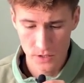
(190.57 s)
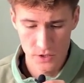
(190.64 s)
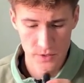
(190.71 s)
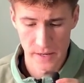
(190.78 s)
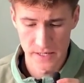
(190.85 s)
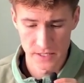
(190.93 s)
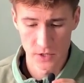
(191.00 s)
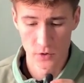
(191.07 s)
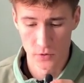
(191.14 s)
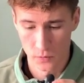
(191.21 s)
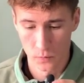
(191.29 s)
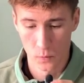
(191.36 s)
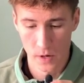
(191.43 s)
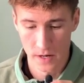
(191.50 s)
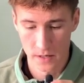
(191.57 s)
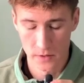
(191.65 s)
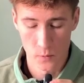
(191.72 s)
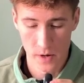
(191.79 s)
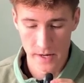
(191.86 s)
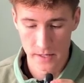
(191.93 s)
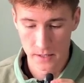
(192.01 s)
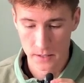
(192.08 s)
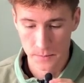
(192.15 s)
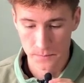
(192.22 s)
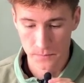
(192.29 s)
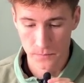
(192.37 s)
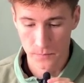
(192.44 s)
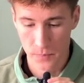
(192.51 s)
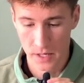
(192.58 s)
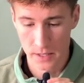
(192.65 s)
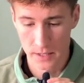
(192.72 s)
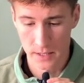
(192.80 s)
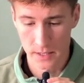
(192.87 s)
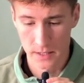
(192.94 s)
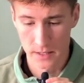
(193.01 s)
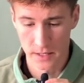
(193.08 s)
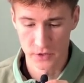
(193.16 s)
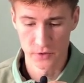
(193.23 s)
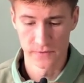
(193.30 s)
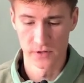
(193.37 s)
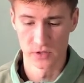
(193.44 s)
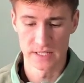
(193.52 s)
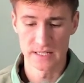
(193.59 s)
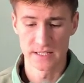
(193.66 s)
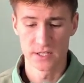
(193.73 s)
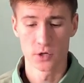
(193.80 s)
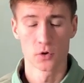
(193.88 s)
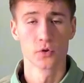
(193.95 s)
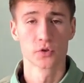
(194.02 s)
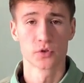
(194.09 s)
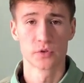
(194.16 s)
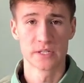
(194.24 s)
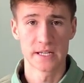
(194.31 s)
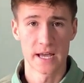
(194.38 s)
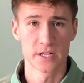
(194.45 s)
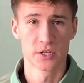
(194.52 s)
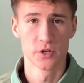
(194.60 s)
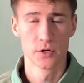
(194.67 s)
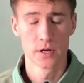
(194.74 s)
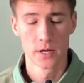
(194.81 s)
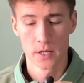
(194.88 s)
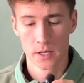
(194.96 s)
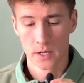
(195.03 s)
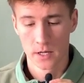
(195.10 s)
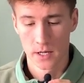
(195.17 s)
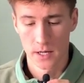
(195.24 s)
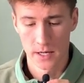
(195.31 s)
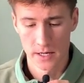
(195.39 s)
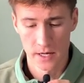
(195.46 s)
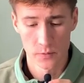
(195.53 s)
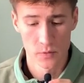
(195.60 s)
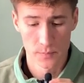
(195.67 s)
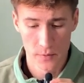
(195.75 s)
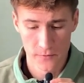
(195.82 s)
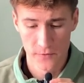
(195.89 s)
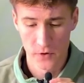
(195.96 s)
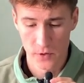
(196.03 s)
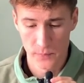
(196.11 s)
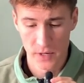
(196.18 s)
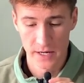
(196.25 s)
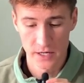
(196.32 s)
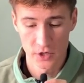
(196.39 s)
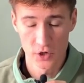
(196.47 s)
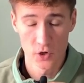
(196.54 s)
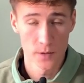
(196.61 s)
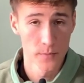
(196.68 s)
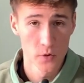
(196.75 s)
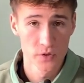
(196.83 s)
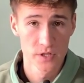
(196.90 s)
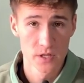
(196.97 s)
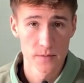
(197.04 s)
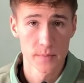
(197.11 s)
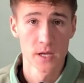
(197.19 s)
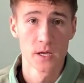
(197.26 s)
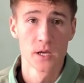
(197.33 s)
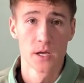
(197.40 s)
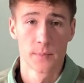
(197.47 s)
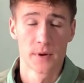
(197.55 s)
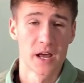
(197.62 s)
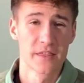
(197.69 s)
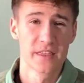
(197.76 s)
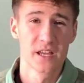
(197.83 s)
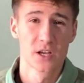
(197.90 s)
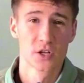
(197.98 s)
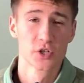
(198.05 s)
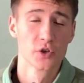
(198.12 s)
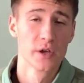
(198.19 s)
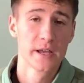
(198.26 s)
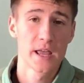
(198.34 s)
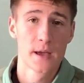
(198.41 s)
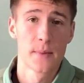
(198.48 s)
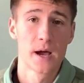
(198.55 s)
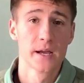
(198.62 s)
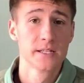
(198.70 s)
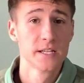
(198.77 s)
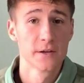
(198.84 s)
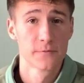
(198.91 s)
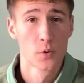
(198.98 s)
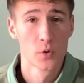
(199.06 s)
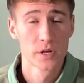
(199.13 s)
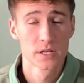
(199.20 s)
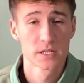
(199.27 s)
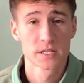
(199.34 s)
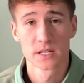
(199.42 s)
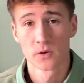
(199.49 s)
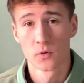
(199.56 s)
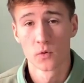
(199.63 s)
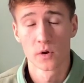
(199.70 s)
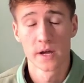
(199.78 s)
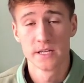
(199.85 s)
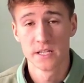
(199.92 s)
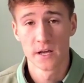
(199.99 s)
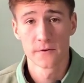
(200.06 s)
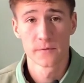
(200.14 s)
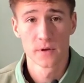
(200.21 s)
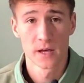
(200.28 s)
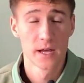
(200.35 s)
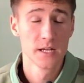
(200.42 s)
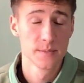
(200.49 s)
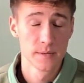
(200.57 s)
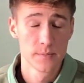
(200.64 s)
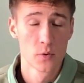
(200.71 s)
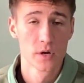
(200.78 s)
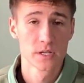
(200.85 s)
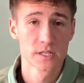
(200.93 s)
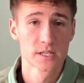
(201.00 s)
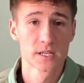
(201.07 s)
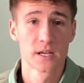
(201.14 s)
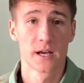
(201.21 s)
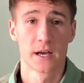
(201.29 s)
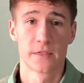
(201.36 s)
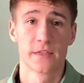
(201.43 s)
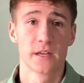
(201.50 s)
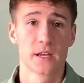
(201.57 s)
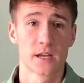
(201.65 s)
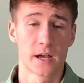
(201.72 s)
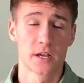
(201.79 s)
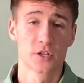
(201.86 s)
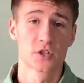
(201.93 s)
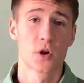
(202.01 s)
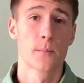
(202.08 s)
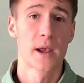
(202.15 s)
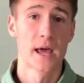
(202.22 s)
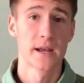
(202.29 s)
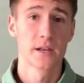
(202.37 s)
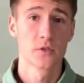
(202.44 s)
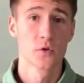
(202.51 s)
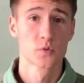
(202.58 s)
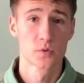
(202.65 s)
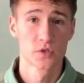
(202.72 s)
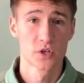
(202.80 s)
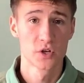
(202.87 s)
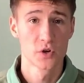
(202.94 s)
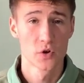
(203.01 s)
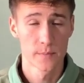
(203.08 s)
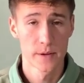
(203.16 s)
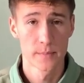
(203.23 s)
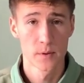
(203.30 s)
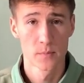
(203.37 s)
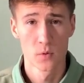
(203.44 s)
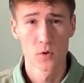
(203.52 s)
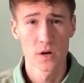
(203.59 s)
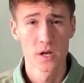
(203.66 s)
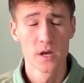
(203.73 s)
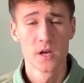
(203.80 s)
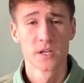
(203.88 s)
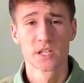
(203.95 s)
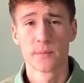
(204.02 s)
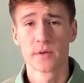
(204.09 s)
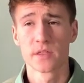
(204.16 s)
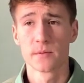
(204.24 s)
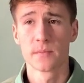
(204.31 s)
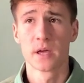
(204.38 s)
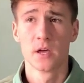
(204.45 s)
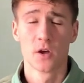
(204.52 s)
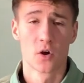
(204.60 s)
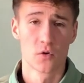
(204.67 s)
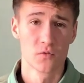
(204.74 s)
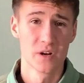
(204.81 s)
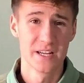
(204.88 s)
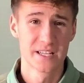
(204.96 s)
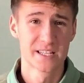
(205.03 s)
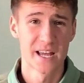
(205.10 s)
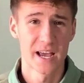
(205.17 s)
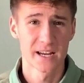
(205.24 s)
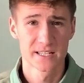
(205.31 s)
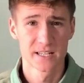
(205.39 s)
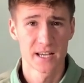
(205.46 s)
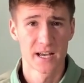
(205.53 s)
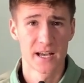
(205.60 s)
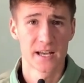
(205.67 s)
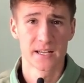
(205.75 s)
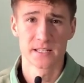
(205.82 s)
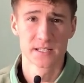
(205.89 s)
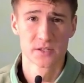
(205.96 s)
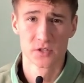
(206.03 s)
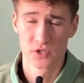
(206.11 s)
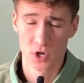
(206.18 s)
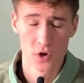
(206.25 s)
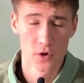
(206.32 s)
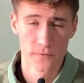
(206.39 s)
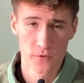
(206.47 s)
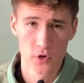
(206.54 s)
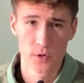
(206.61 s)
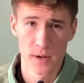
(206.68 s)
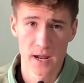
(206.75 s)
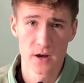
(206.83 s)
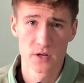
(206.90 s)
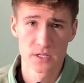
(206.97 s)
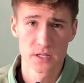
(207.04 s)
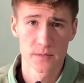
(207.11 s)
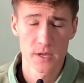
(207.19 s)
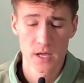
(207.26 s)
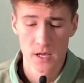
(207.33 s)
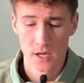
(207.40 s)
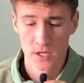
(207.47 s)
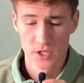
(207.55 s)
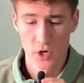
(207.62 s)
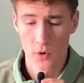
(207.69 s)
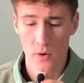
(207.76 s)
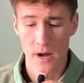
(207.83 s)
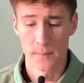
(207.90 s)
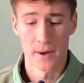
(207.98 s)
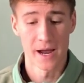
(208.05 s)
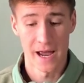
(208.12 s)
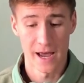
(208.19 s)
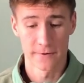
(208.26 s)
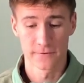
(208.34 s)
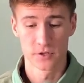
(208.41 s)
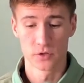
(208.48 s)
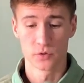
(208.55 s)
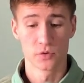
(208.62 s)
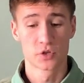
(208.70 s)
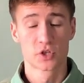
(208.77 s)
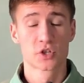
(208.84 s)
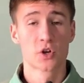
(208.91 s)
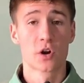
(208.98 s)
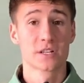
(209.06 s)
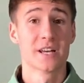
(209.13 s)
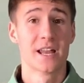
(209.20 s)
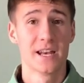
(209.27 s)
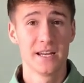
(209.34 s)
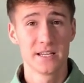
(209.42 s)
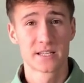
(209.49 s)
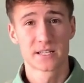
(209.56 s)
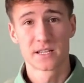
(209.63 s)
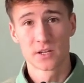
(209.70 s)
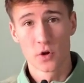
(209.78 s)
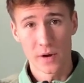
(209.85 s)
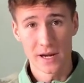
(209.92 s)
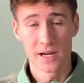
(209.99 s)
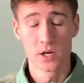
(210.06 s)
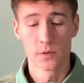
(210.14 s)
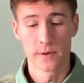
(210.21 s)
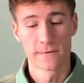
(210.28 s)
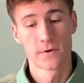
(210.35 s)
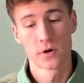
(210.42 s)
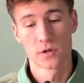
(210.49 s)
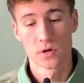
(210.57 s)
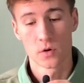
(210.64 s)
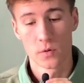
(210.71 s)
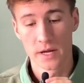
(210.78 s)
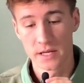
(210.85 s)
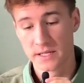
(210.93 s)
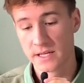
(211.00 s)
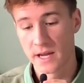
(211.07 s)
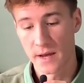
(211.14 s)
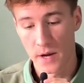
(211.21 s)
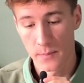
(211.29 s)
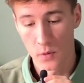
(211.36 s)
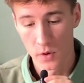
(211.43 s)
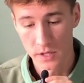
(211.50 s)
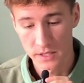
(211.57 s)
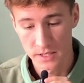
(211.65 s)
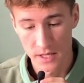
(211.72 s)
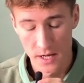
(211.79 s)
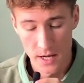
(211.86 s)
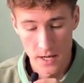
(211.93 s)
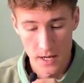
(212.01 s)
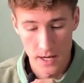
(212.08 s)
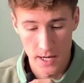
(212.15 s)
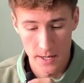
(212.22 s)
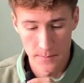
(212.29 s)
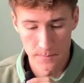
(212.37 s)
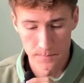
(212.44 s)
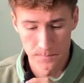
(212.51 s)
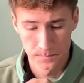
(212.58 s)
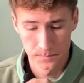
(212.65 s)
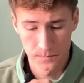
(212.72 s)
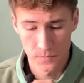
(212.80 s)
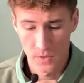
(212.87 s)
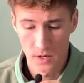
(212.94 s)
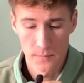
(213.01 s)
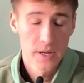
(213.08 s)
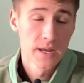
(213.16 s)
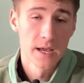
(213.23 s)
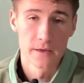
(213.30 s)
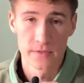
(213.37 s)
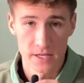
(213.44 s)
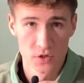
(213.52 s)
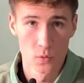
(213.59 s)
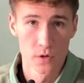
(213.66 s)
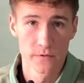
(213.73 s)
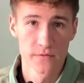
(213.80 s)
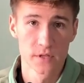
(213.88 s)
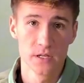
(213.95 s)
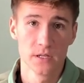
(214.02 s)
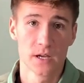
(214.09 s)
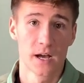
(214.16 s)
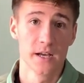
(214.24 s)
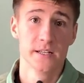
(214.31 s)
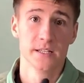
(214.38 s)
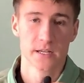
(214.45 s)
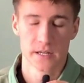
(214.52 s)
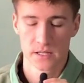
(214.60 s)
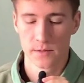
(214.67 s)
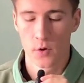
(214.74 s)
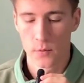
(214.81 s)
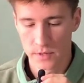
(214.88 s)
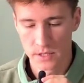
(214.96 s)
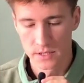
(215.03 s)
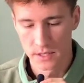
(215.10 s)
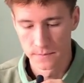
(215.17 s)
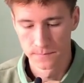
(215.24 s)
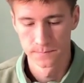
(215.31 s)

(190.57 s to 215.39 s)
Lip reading: depending on where and when, but I do feel it's easier also to get to, and I would prefer playing in Europe, most of them. But I think until I get my ITF points or ATP points, I think I can start planning those ones in Europe a bit more. Some of them are really stacked and there's a lot of good players in them. So I might have to start at least going a little bit further away to get my points. But yeah, that's sort of the idea at the moment.